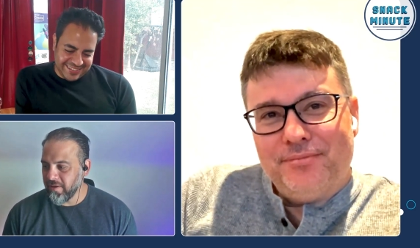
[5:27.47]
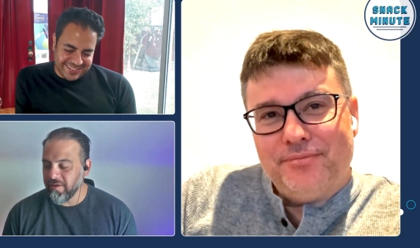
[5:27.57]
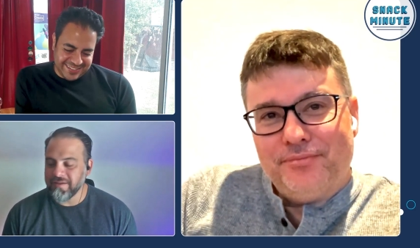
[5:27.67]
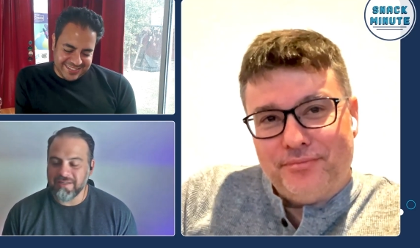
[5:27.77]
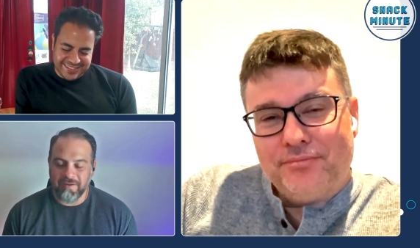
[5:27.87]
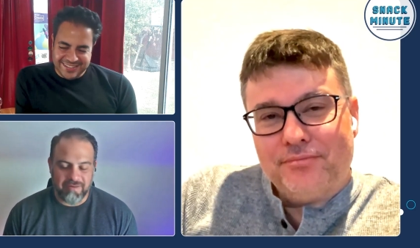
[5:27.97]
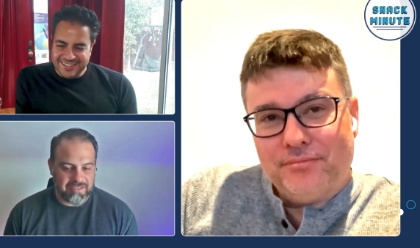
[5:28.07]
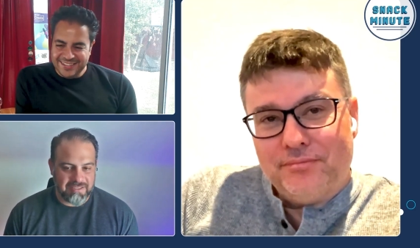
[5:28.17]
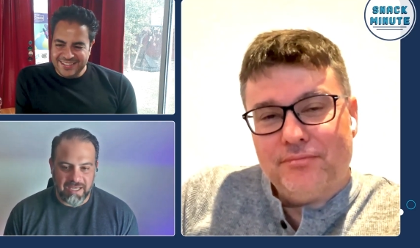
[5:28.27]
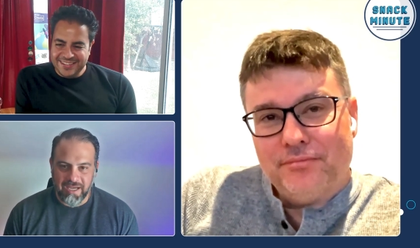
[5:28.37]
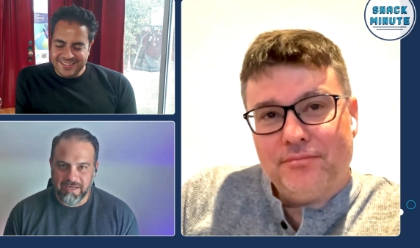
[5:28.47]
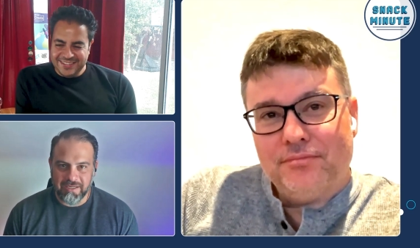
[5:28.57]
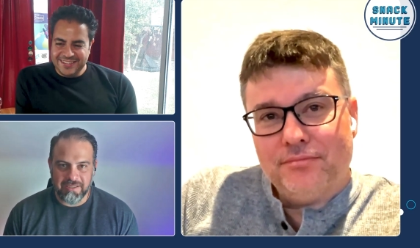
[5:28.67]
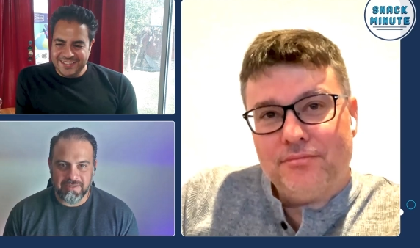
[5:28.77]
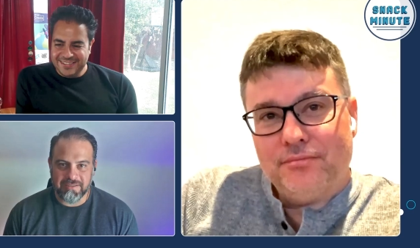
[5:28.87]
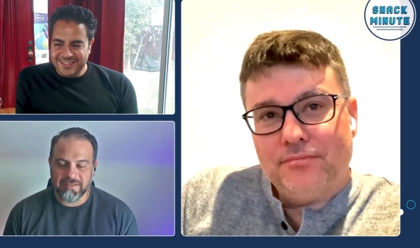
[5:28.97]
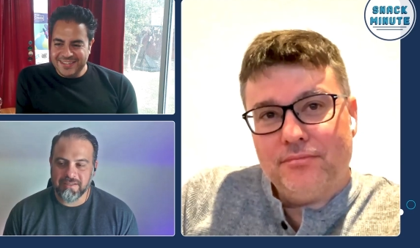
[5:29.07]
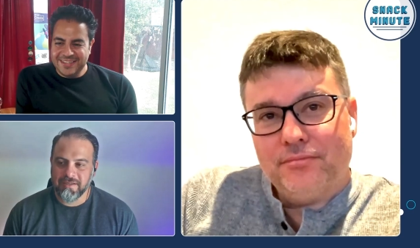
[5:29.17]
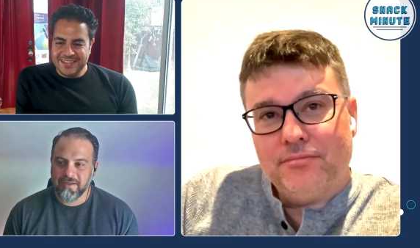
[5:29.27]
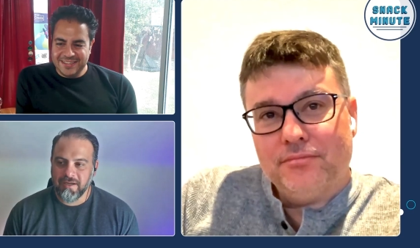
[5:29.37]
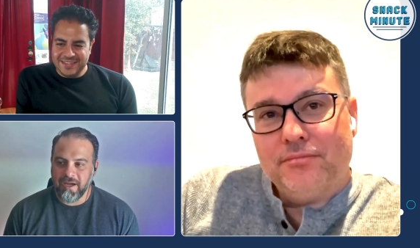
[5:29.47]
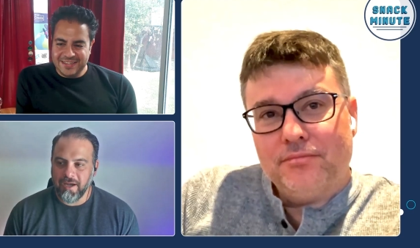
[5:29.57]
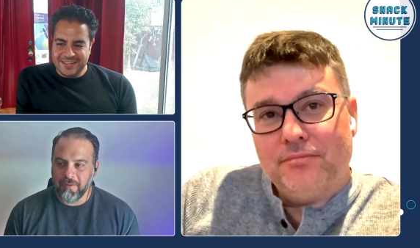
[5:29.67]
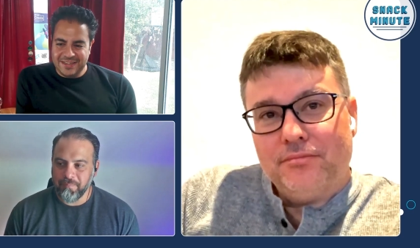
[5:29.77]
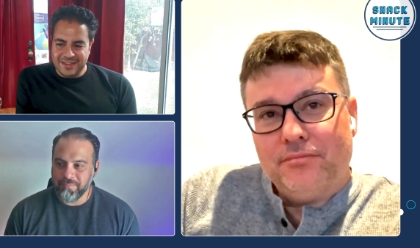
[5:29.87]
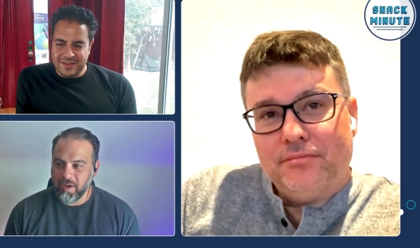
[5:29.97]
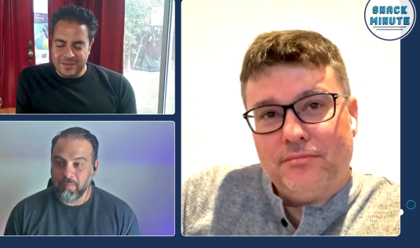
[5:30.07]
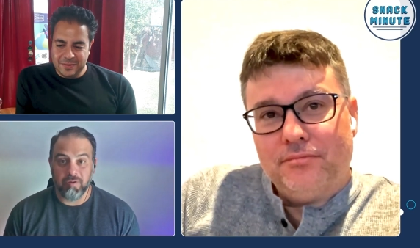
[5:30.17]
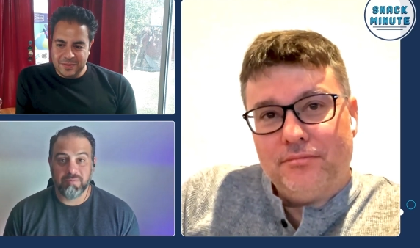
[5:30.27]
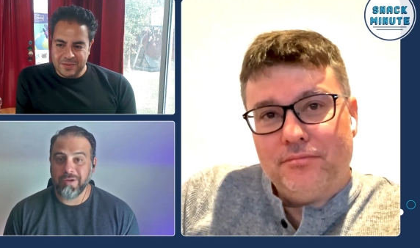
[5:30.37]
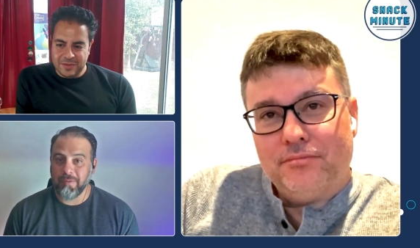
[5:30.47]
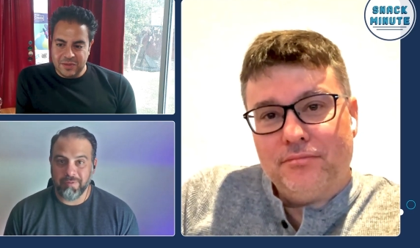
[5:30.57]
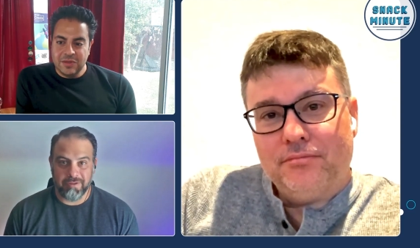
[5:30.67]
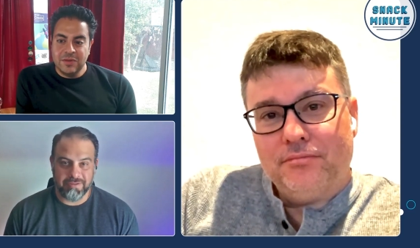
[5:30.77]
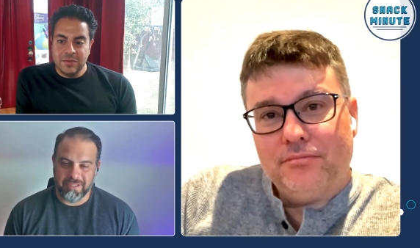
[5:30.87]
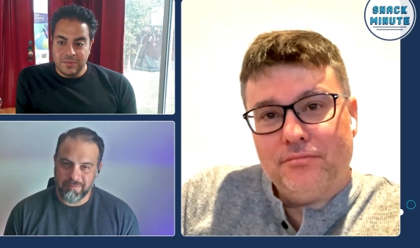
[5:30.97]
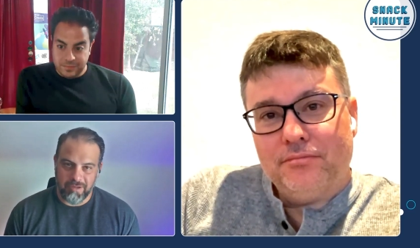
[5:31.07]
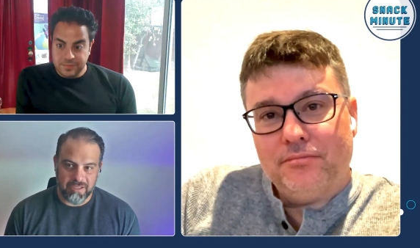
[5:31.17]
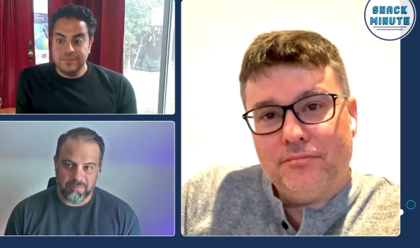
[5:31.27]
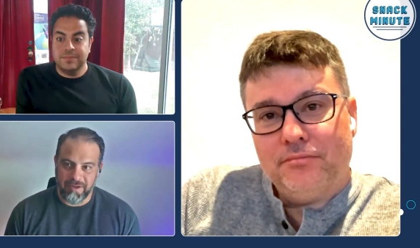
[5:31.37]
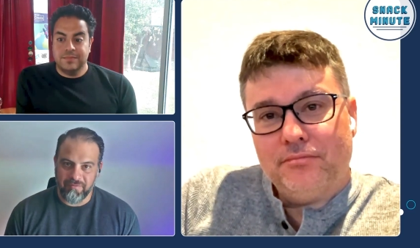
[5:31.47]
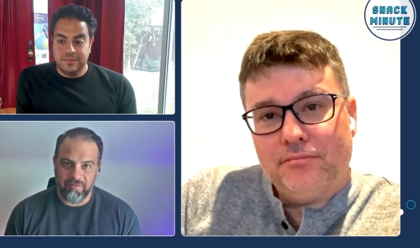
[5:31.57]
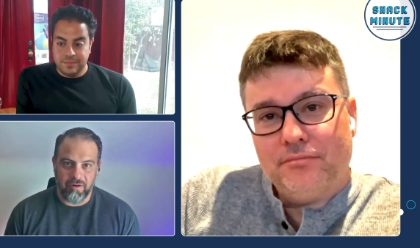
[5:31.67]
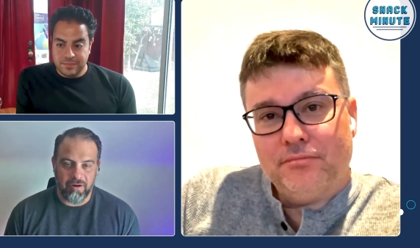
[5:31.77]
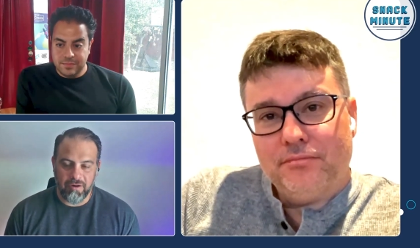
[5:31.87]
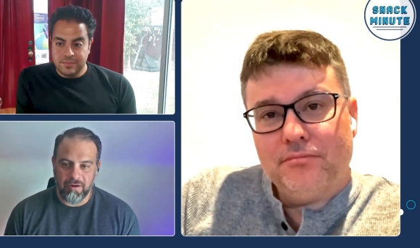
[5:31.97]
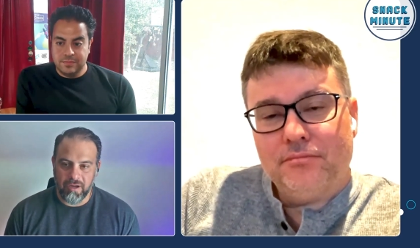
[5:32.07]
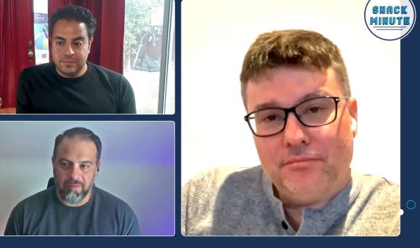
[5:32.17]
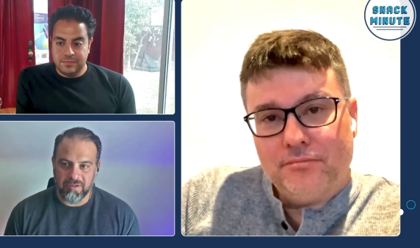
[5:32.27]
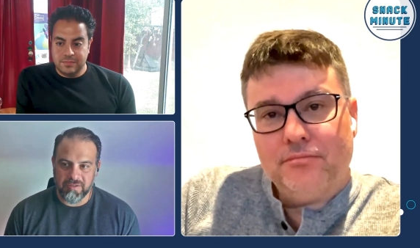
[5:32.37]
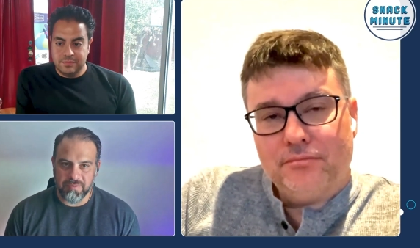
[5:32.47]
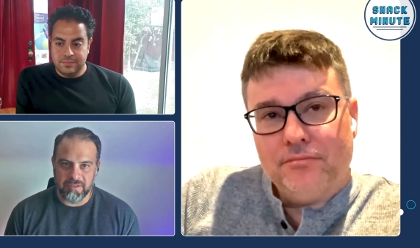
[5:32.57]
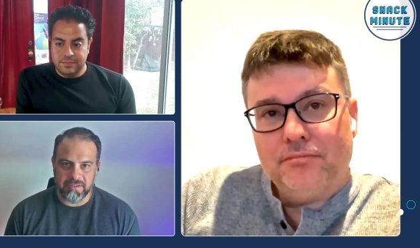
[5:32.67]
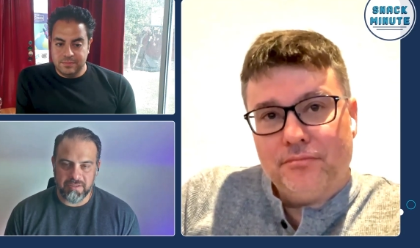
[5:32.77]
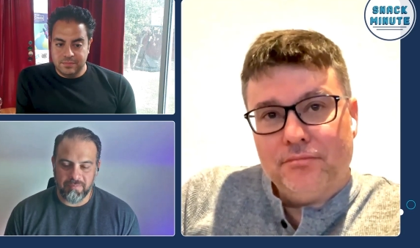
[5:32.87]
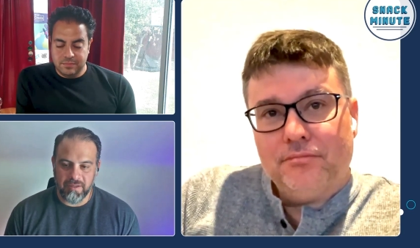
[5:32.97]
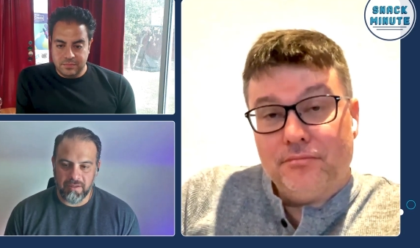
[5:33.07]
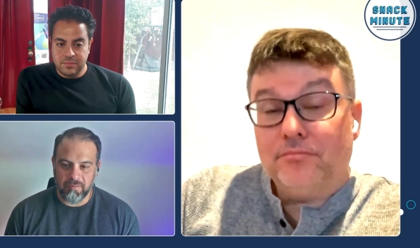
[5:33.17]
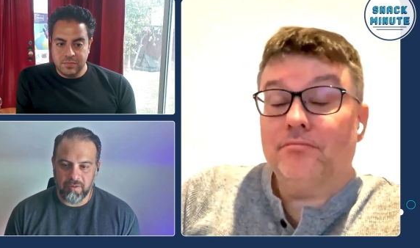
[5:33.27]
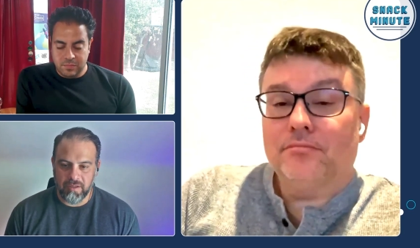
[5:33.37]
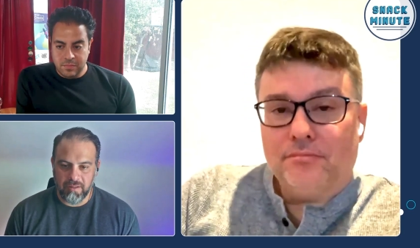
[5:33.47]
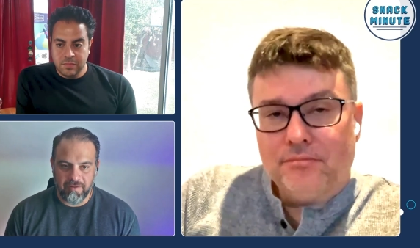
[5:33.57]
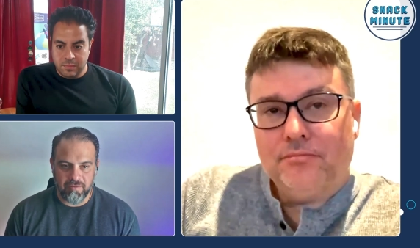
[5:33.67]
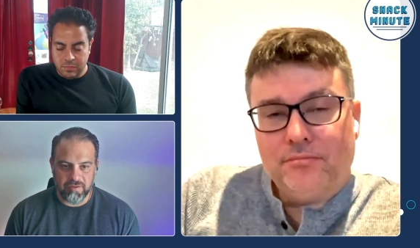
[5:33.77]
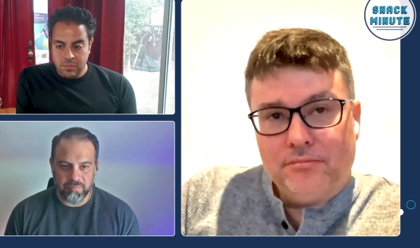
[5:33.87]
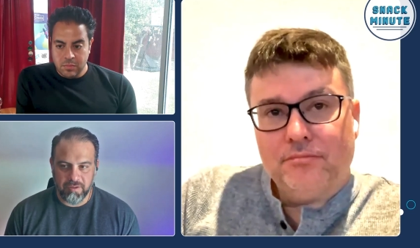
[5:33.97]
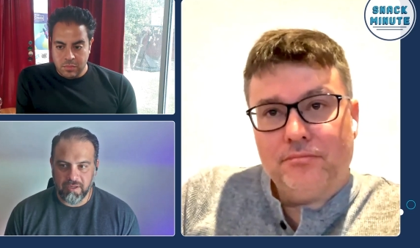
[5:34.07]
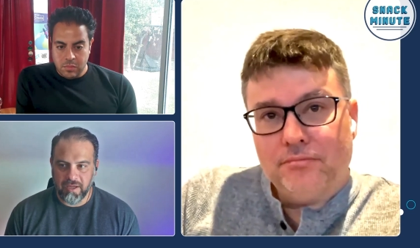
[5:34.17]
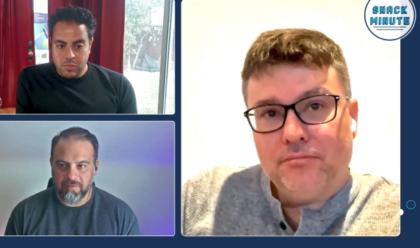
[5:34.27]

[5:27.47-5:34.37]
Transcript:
Speaker 1: On the DevNet side, it is Um, our most popular sandbox by far. Um, it's really something that we leverage pretty